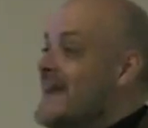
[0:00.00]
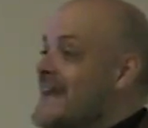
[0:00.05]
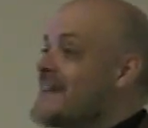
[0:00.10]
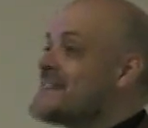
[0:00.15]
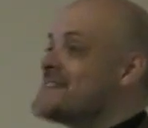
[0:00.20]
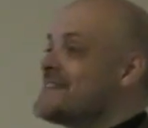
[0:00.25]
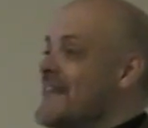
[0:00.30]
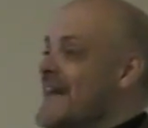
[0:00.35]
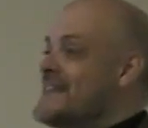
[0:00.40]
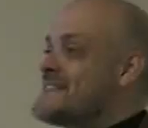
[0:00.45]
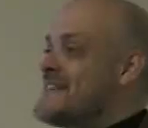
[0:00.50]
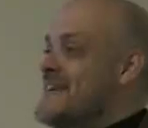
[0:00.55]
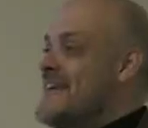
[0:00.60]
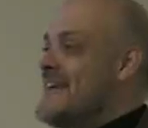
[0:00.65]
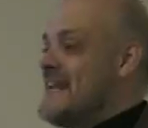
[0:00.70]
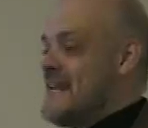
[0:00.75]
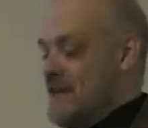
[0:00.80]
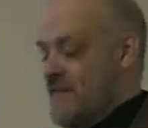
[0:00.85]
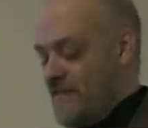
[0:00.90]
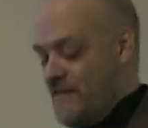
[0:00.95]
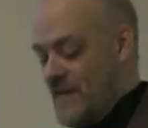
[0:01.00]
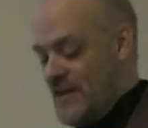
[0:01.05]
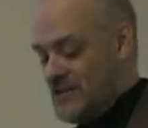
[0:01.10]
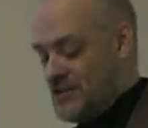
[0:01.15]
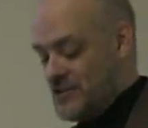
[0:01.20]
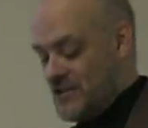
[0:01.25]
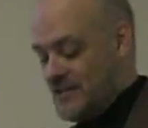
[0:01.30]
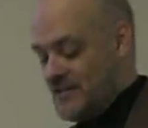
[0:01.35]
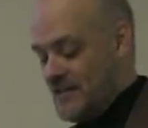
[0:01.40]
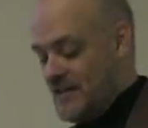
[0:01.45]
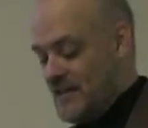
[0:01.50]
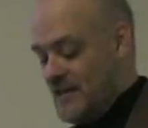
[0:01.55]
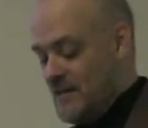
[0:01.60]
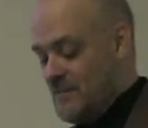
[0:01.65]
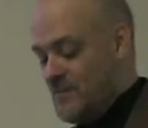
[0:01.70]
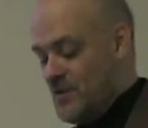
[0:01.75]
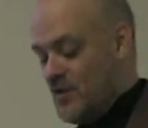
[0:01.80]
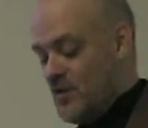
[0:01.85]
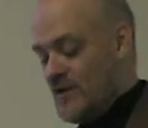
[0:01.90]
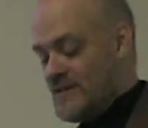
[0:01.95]
It's less inefficient
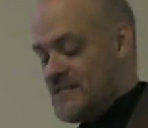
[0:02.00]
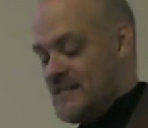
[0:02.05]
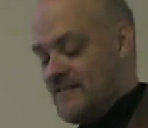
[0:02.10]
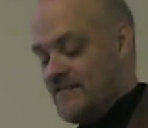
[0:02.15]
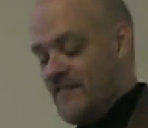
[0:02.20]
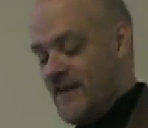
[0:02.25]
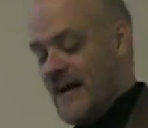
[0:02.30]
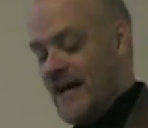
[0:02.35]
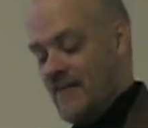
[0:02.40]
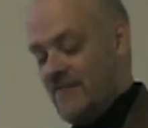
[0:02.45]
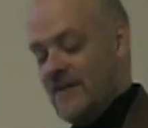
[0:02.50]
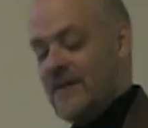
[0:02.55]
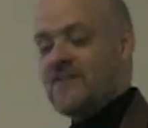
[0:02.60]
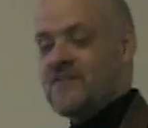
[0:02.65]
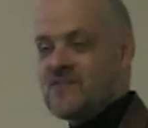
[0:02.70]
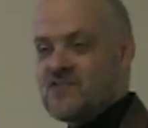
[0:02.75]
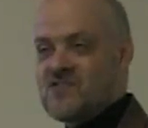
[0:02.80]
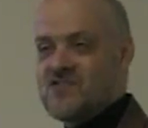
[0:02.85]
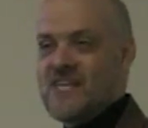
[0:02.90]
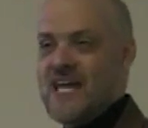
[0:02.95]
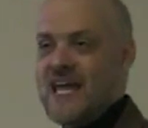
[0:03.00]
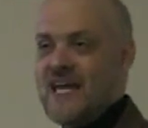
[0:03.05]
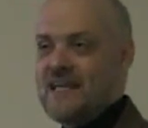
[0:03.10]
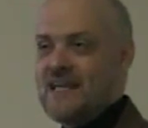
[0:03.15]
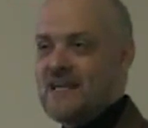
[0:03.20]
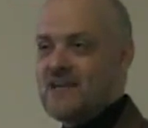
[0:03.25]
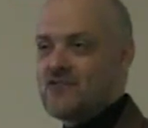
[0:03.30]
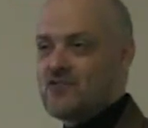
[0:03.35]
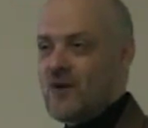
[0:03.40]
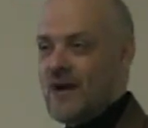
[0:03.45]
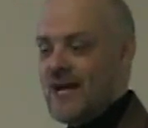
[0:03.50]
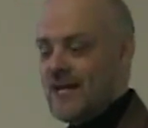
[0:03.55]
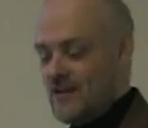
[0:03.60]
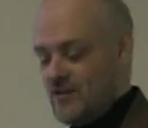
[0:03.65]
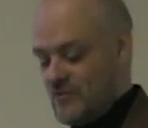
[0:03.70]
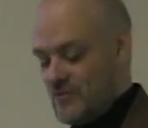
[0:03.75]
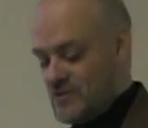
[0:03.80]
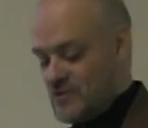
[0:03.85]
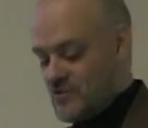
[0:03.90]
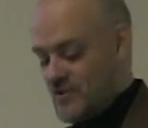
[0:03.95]
because involving the state in trying
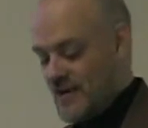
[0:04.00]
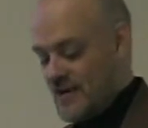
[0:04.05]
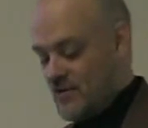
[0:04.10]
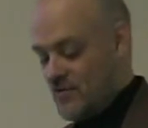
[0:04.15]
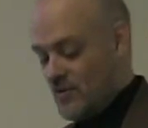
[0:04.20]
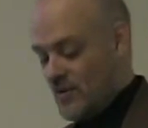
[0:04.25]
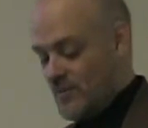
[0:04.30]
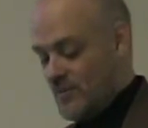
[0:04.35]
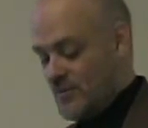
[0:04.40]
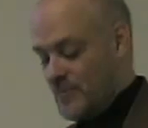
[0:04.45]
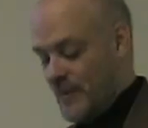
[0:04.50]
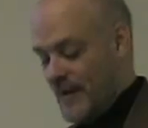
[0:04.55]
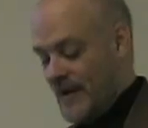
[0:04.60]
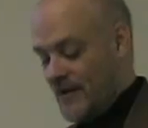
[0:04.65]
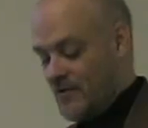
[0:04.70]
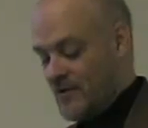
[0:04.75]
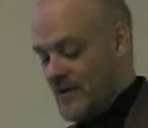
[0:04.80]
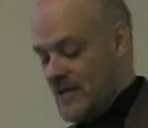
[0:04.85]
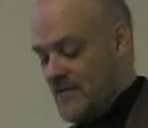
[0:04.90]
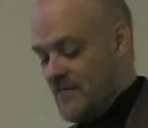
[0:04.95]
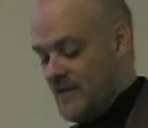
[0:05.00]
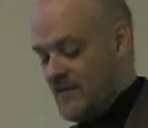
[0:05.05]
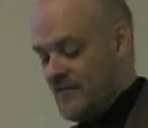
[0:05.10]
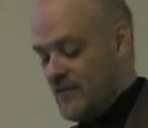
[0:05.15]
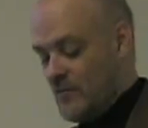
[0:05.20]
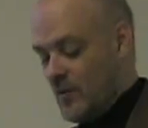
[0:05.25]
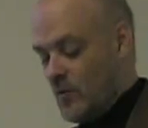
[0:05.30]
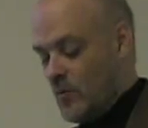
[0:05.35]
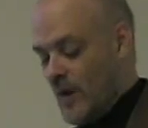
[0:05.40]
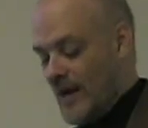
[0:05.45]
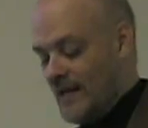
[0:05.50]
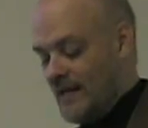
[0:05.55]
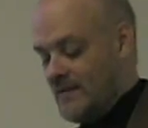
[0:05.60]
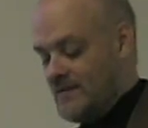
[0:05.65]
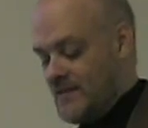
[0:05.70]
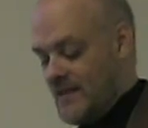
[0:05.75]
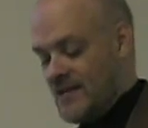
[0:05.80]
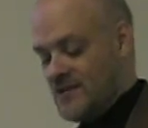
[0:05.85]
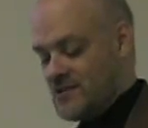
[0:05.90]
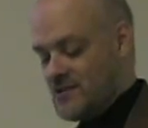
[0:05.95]
to restrain corporate power, even if it were
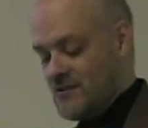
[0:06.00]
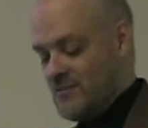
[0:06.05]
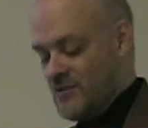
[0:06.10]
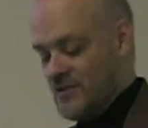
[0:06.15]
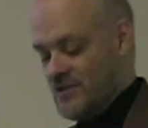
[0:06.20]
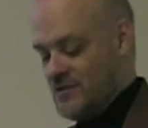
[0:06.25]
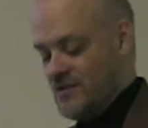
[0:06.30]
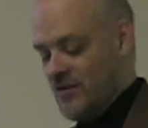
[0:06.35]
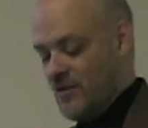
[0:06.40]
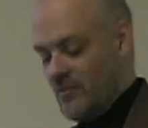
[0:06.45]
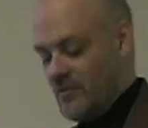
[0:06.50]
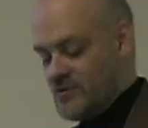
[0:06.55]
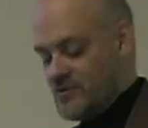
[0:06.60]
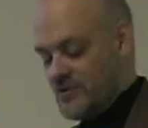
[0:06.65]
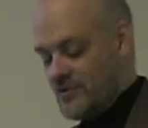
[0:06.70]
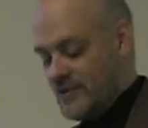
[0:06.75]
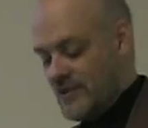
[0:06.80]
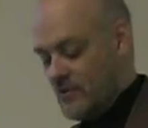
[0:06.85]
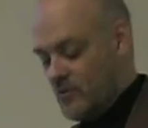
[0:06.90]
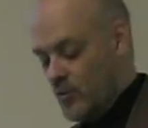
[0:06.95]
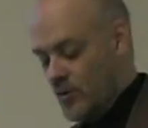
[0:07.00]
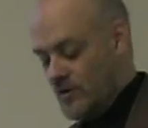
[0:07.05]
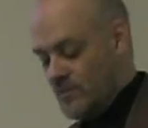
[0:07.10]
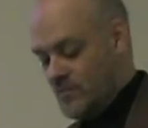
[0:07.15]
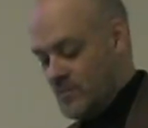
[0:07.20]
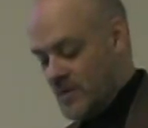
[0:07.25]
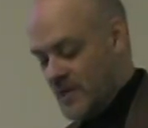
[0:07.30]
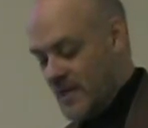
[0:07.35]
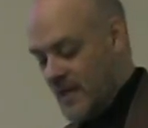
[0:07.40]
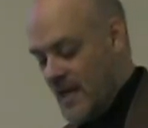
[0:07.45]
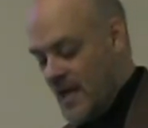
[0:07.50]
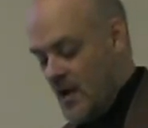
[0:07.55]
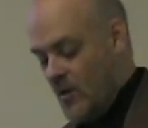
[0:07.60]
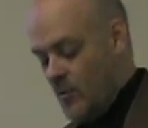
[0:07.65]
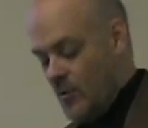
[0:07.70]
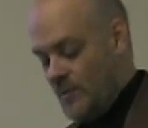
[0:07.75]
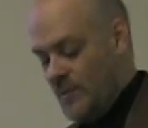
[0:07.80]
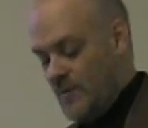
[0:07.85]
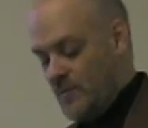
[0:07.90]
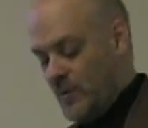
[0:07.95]
well-intentioned, which it almost certainly wouldn't be,
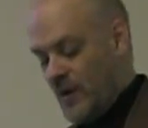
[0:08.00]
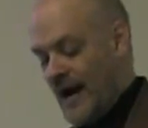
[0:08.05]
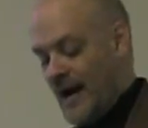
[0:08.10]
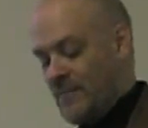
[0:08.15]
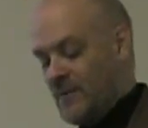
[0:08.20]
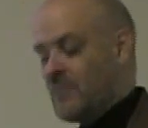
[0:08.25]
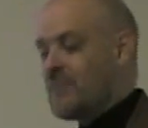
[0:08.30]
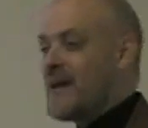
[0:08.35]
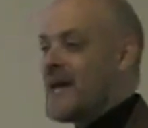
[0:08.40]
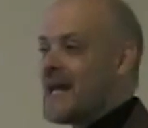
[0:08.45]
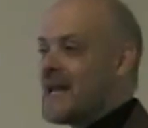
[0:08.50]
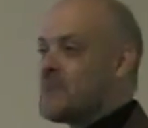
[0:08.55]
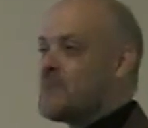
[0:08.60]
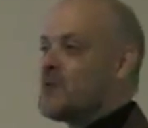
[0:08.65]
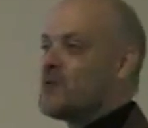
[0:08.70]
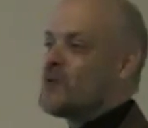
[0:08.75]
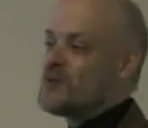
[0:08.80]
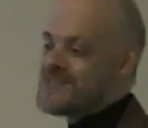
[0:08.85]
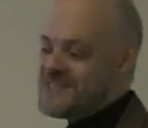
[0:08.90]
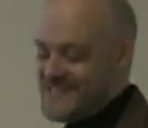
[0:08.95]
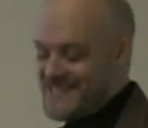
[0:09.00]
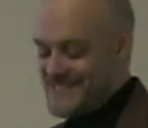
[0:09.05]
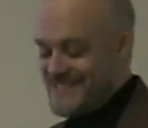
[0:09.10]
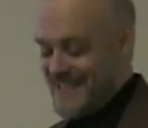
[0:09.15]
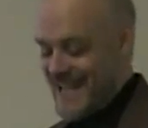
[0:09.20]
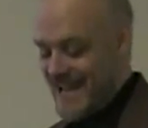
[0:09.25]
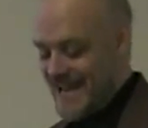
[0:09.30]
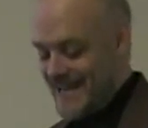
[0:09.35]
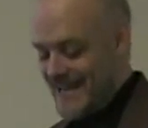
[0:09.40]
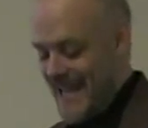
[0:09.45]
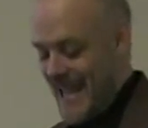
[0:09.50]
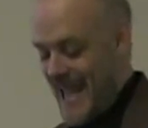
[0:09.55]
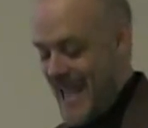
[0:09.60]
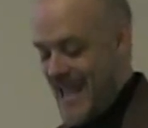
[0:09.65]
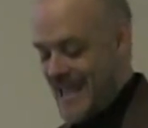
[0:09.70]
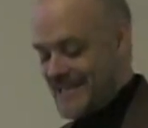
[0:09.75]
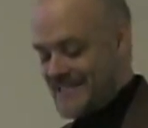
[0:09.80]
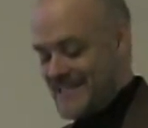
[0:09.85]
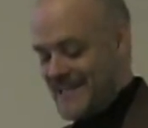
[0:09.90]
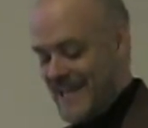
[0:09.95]
would be problematic because the state
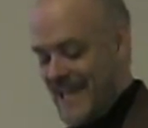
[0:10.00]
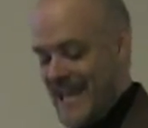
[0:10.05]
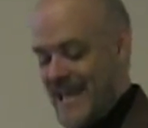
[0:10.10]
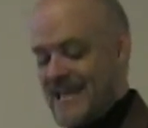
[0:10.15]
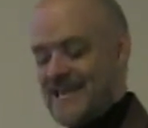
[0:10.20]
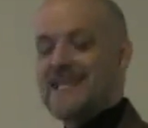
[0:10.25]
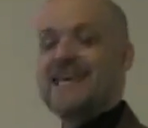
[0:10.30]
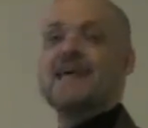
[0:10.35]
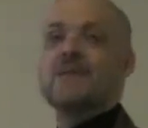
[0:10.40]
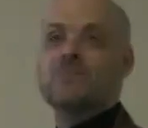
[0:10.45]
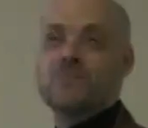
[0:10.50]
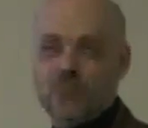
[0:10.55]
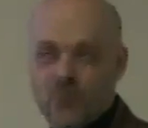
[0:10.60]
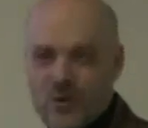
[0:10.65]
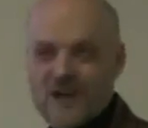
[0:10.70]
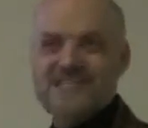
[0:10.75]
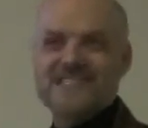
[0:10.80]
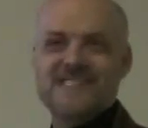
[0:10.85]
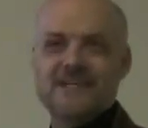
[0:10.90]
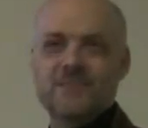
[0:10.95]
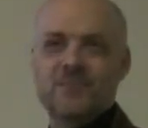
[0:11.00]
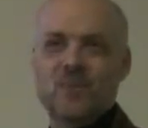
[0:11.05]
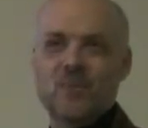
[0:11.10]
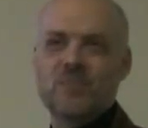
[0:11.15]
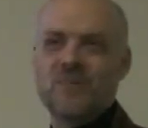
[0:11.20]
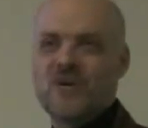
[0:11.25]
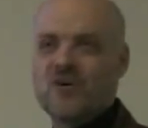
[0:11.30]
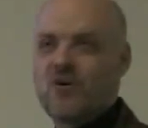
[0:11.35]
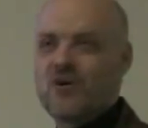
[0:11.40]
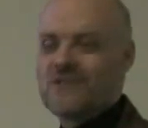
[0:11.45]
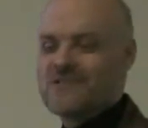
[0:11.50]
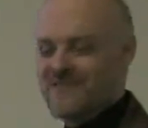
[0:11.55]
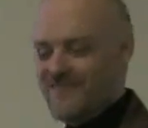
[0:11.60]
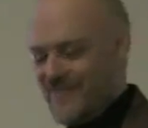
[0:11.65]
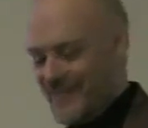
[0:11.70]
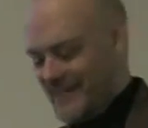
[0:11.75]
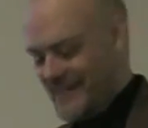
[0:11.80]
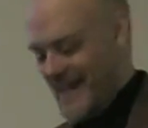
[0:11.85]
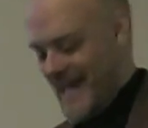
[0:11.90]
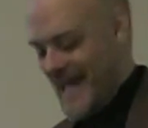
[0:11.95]
can't, can't in principle, because
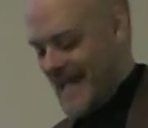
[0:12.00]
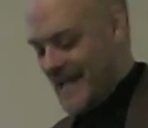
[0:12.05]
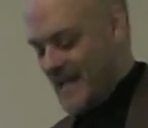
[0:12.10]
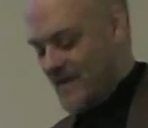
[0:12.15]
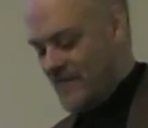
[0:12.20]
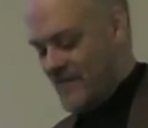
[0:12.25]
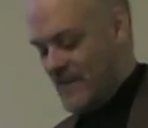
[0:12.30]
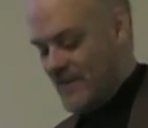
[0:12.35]
of the lack of